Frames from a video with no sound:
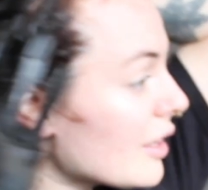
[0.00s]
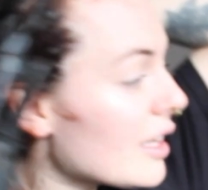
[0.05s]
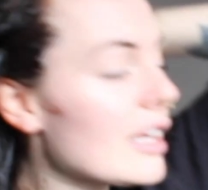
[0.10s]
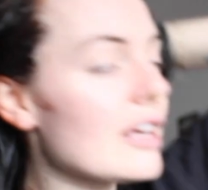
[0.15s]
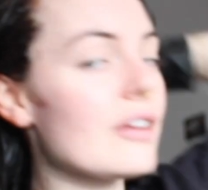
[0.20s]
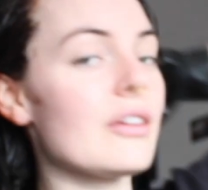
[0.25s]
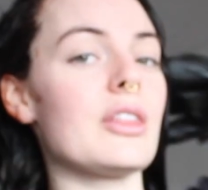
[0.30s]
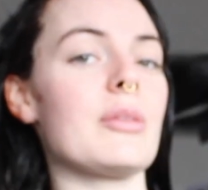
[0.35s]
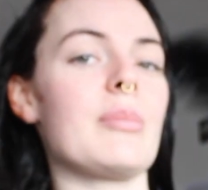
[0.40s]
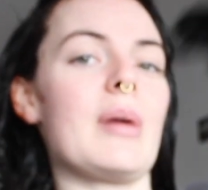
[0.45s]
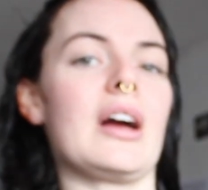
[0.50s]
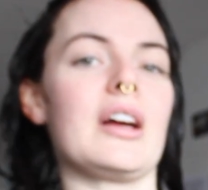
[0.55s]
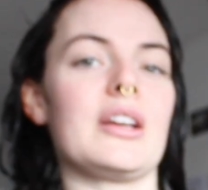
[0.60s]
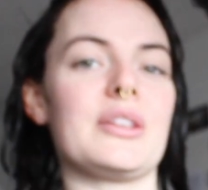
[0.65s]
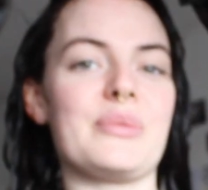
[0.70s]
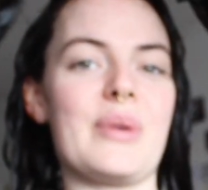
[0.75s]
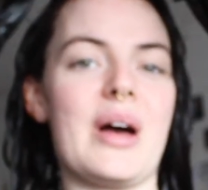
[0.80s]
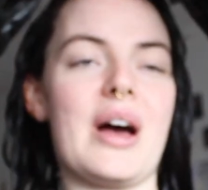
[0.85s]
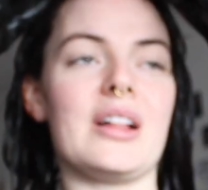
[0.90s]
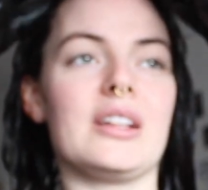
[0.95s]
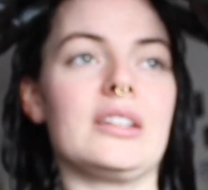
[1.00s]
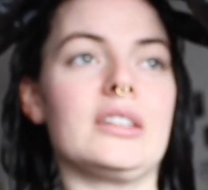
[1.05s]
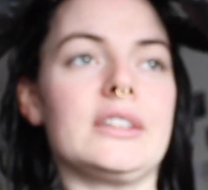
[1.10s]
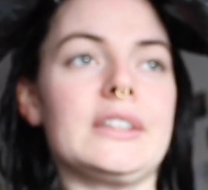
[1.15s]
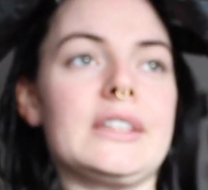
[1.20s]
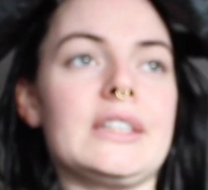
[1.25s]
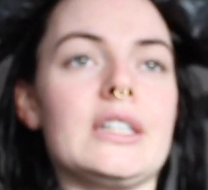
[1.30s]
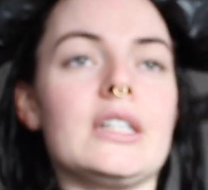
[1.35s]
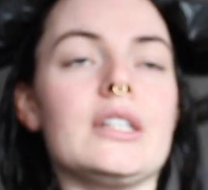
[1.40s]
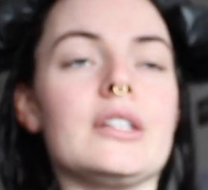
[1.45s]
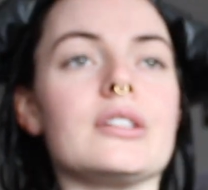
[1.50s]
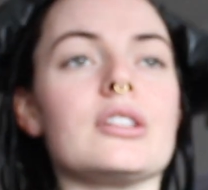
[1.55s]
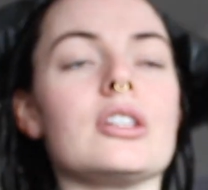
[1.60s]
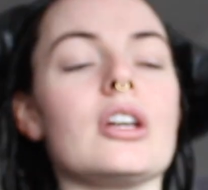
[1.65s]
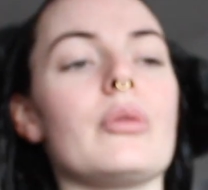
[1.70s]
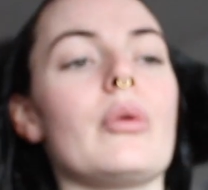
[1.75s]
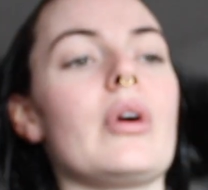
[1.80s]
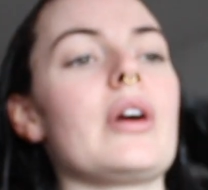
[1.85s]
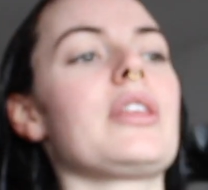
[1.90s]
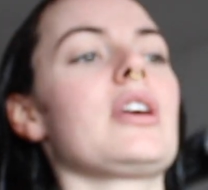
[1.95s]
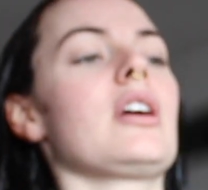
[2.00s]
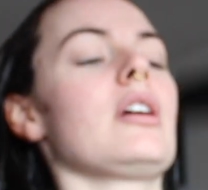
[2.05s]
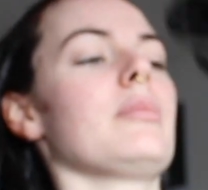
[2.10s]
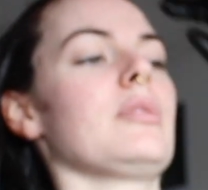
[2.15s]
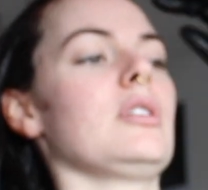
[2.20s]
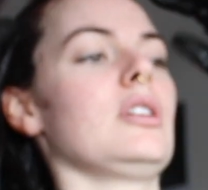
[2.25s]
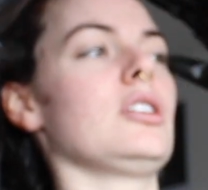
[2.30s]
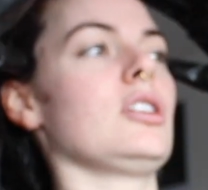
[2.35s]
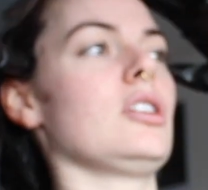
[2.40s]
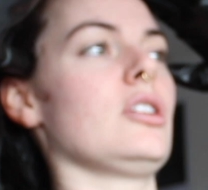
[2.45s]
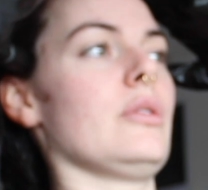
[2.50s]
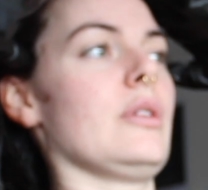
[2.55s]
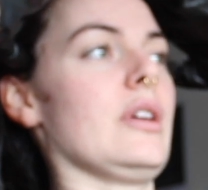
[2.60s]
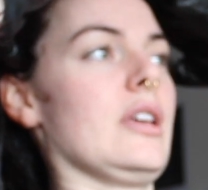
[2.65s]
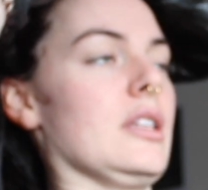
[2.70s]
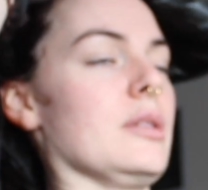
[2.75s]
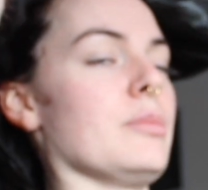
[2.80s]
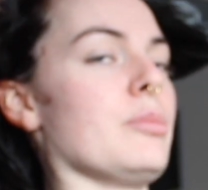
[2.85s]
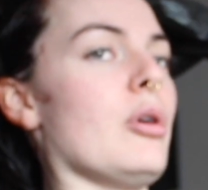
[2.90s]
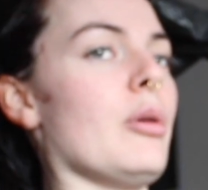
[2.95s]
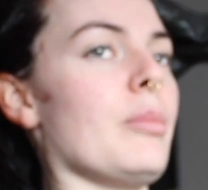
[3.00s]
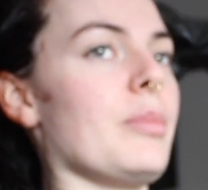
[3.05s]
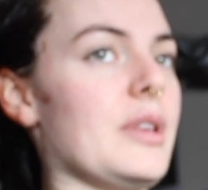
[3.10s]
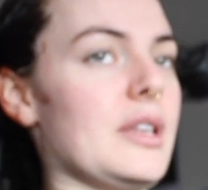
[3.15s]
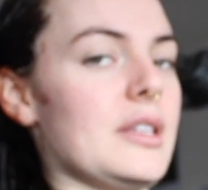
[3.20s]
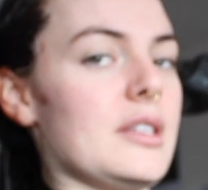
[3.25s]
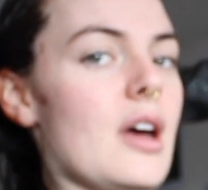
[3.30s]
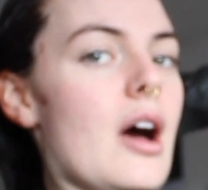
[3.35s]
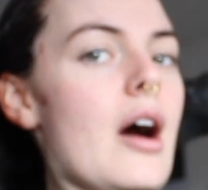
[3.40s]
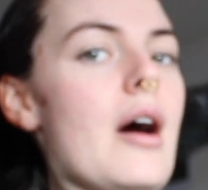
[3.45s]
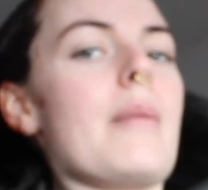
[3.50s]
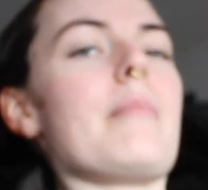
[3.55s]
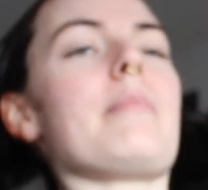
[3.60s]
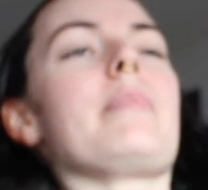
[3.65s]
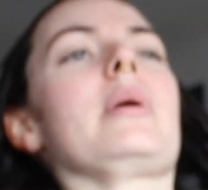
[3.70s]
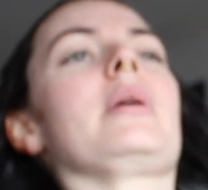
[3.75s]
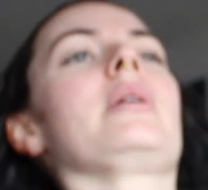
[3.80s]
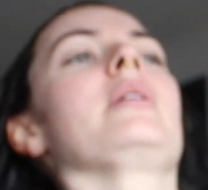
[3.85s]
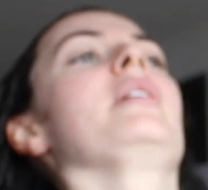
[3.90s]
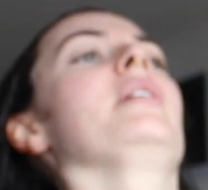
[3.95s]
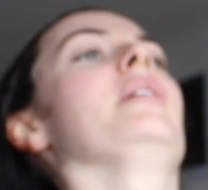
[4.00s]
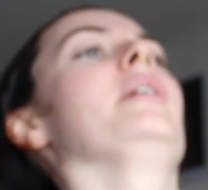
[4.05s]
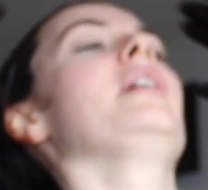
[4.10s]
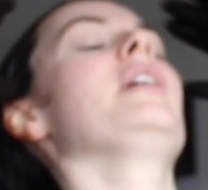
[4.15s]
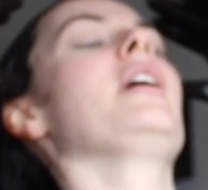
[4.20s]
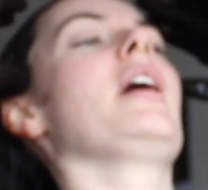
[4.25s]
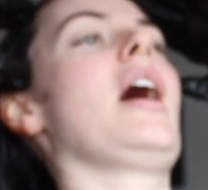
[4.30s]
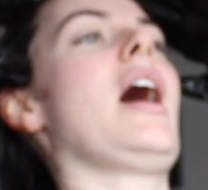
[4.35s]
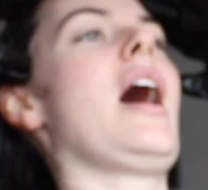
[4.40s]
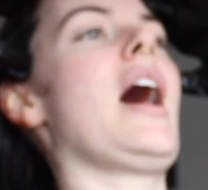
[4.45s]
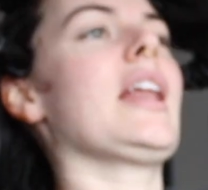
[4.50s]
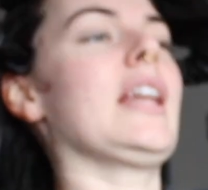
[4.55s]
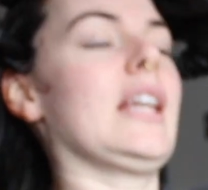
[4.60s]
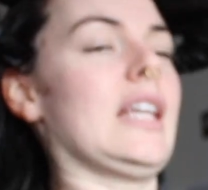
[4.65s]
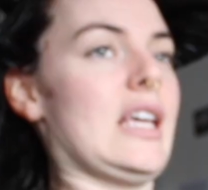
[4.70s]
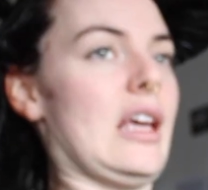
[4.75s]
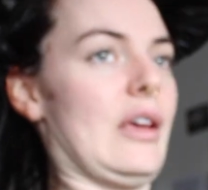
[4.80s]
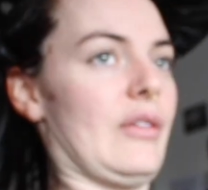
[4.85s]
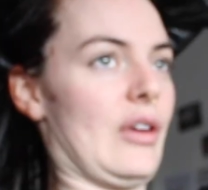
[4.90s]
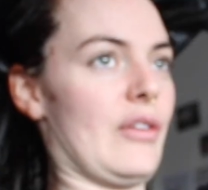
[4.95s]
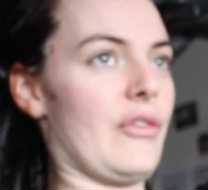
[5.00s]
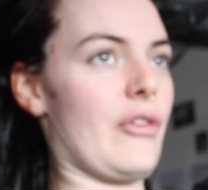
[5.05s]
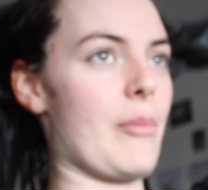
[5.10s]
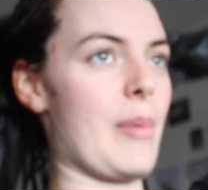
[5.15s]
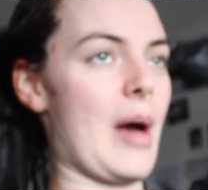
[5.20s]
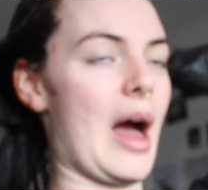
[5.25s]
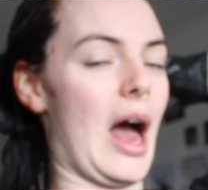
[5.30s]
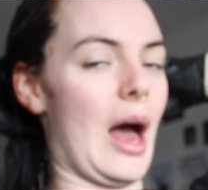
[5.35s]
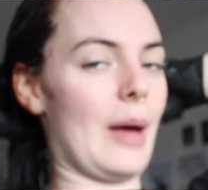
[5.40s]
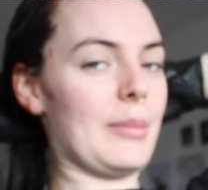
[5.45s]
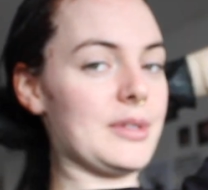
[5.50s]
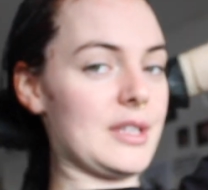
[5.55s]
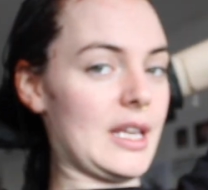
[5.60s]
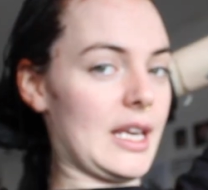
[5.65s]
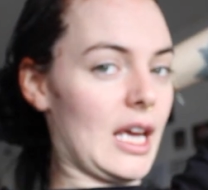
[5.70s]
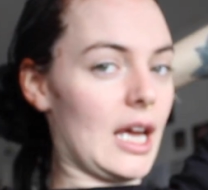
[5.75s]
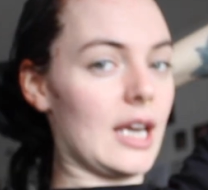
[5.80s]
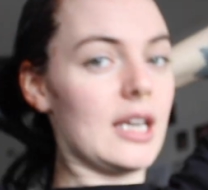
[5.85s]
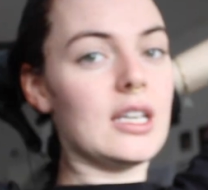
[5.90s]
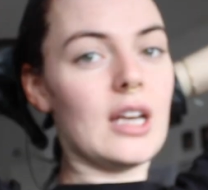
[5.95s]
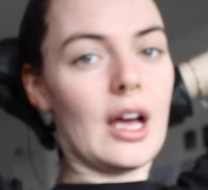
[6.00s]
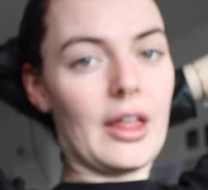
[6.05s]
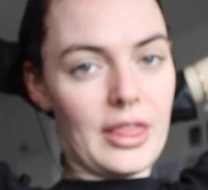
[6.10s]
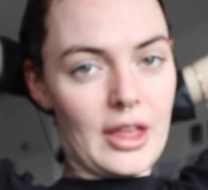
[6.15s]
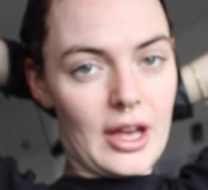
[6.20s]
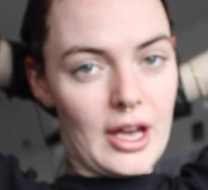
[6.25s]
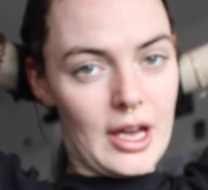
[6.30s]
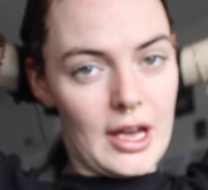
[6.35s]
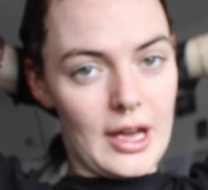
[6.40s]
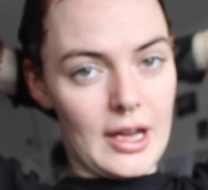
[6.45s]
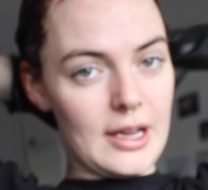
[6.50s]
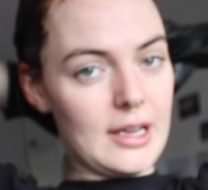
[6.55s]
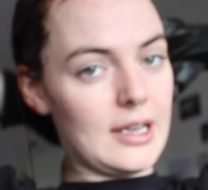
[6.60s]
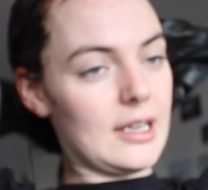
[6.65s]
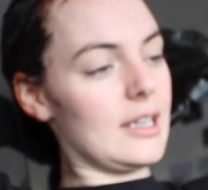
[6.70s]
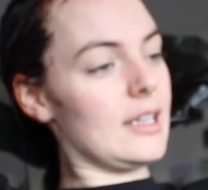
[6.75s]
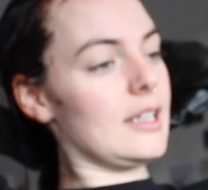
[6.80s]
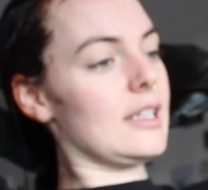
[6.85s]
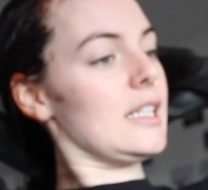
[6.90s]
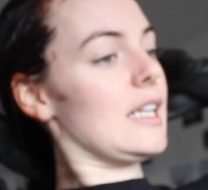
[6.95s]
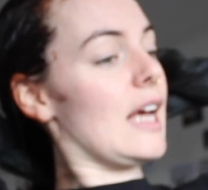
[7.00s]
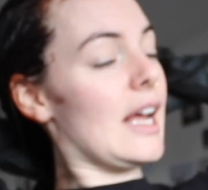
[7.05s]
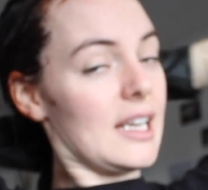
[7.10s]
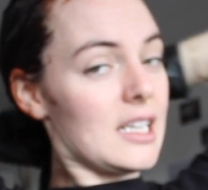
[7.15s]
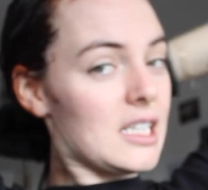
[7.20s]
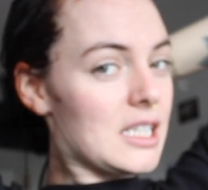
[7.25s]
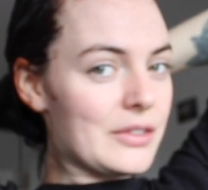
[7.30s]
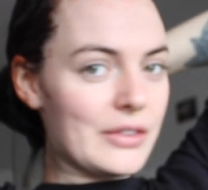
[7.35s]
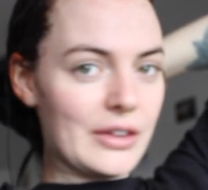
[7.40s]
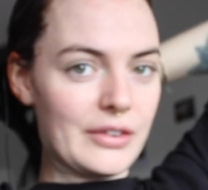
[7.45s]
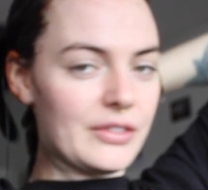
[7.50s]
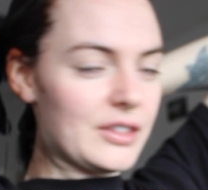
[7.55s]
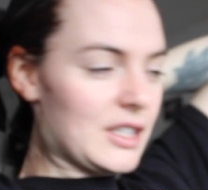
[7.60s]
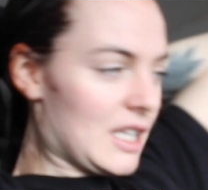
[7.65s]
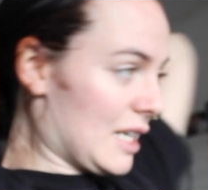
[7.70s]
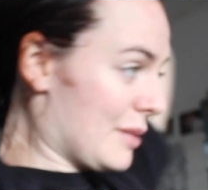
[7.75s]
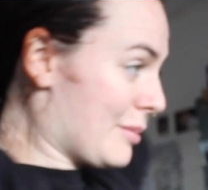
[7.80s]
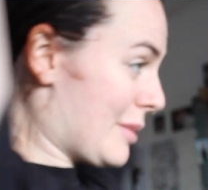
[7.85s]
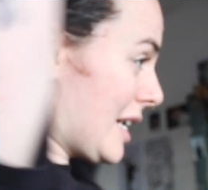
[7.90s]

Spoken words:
here in the back as well. So what I think I'm going to do is pop this up and leave it for perhaps like another 10 to 15